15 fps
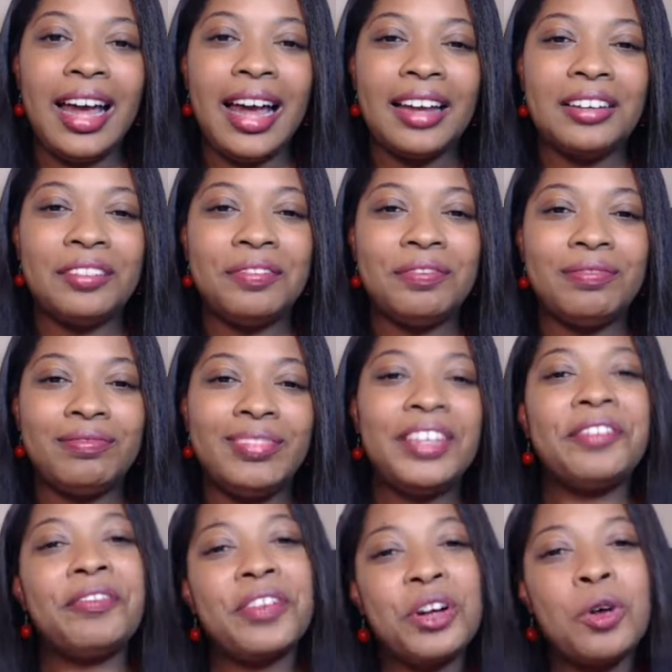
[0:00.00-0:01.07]
of
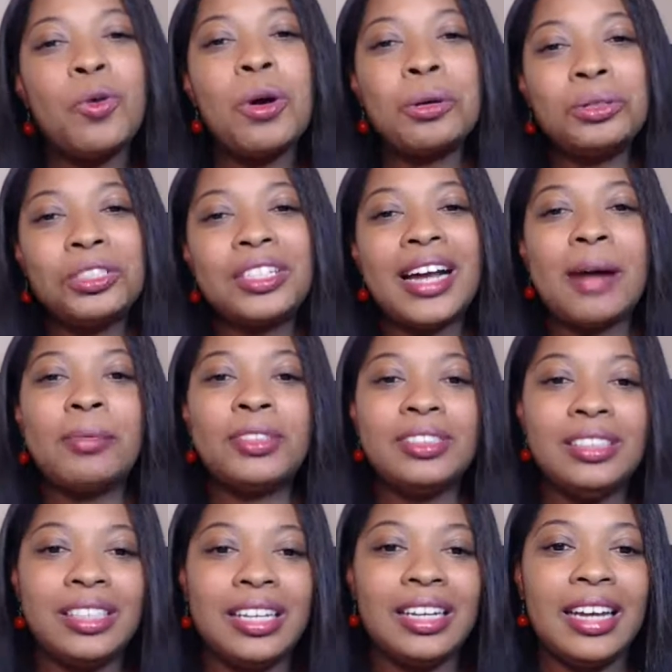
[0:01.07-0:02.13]
different quotes that I was
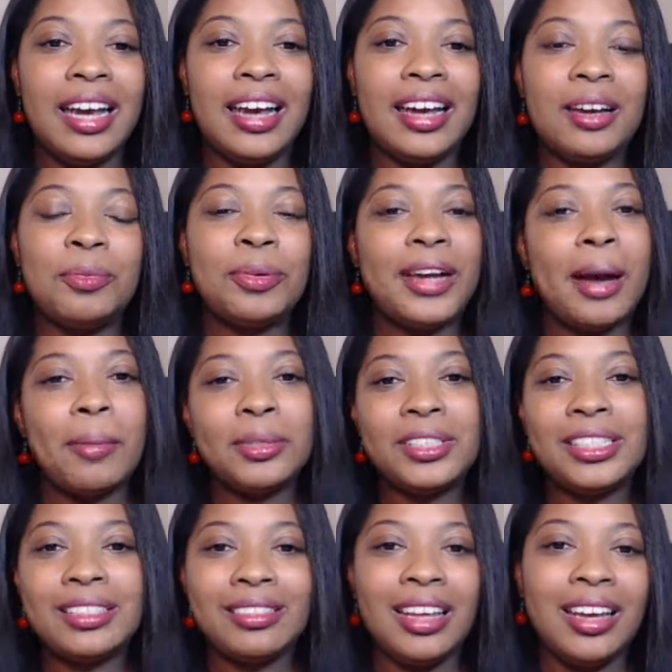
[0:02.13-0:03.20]
looking at when I was
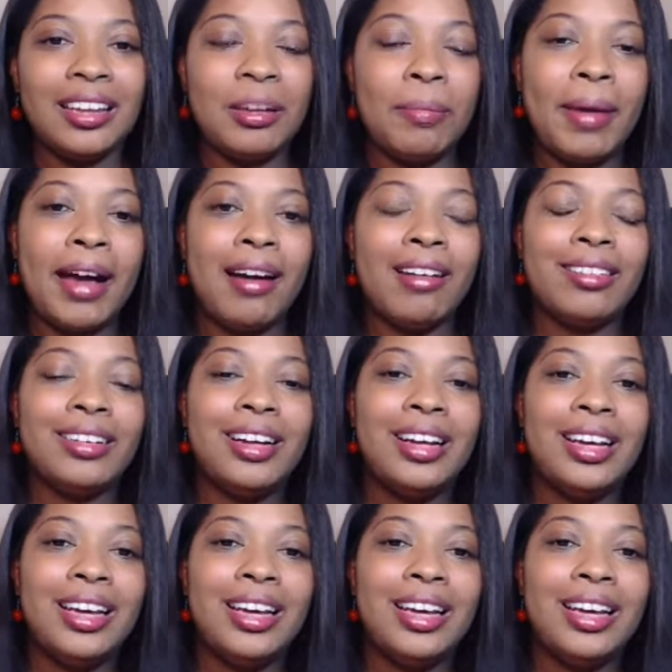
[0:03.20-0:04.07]
just thinking about